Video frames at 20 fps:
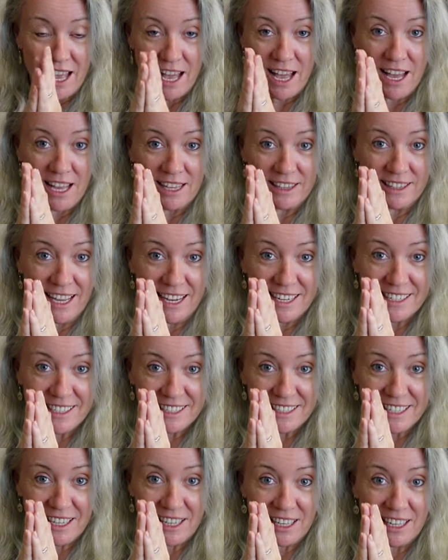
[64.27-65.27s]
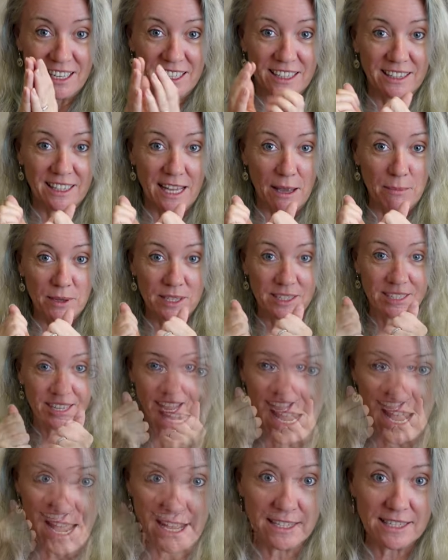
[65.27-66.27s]
uh, nice uh, lemon
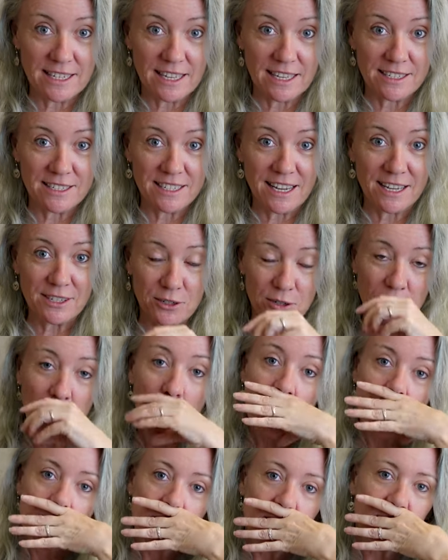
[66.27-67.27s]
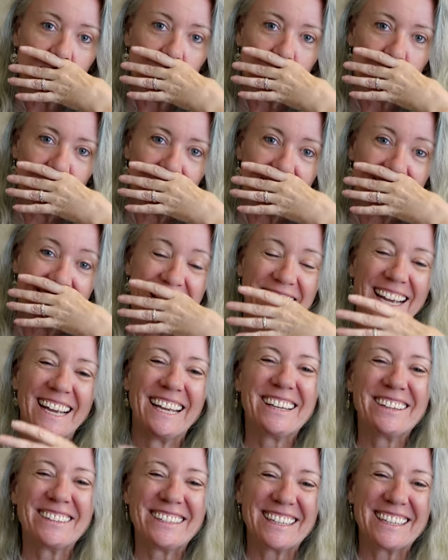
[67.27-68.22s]
hand sanitizer. So he